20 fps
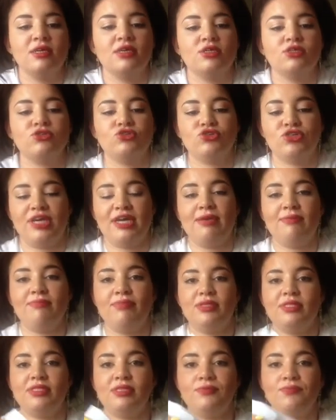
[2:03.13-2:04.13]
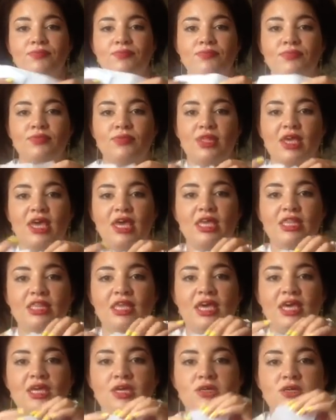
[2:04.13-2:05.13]
strips, and
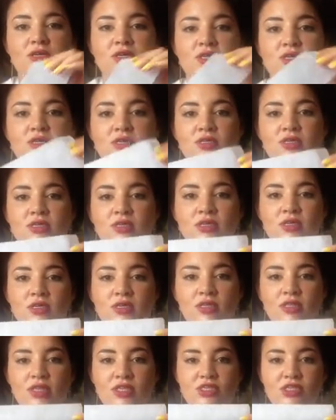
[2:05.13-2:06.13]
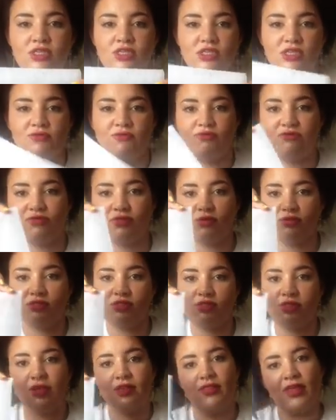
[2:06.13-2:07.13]
they just unfold
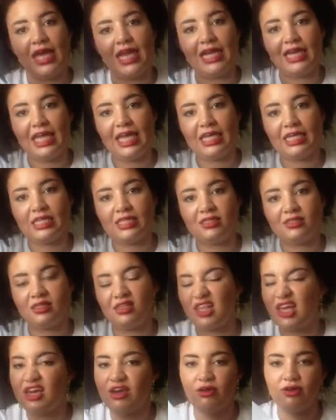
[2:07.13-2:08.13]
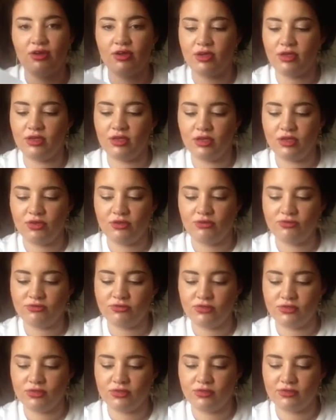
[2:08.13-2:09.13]
to that length, so
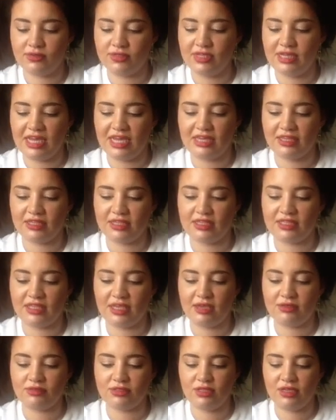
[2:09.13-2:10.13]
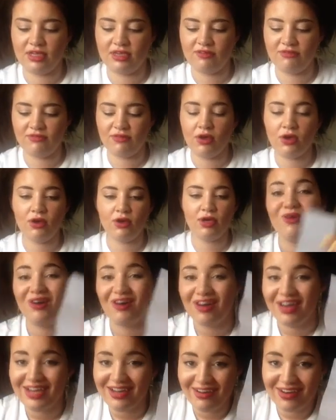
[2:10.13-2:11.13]
the length is absolutely fine. What
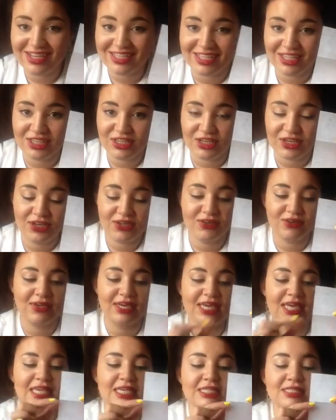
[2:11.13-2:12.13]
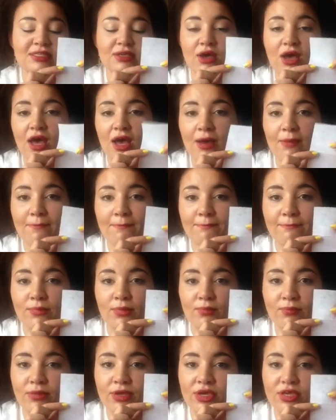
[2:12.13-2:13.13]
I like to do is
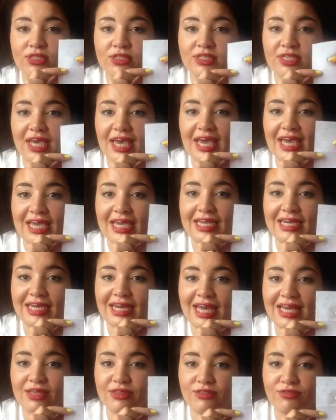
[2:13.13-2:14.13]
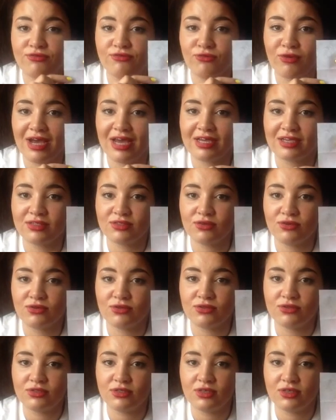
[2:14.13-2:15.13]
put a length of wax
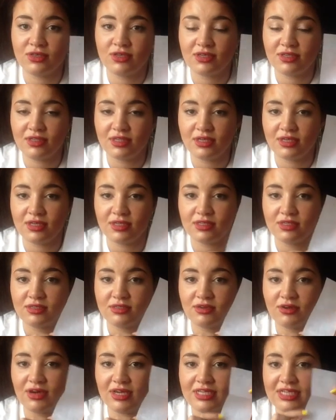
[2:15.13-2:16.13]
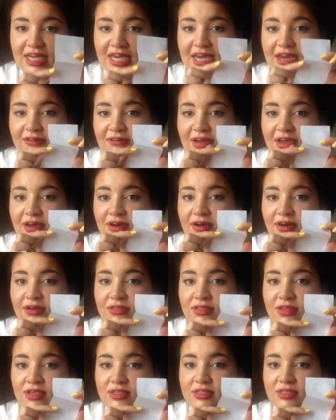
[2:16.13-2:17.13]
onto the desired area
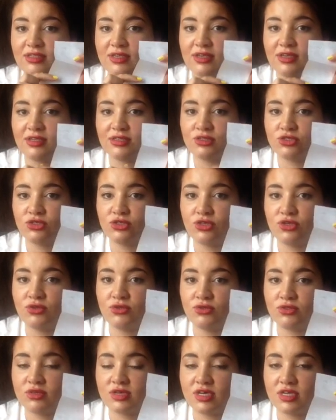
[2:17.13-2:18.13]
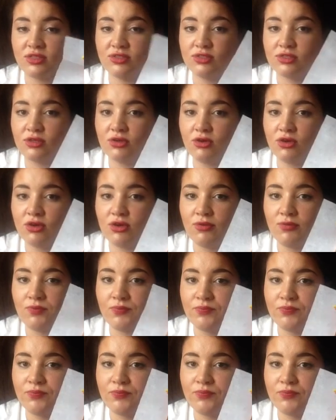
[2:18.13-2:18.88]
that's 2/3 long.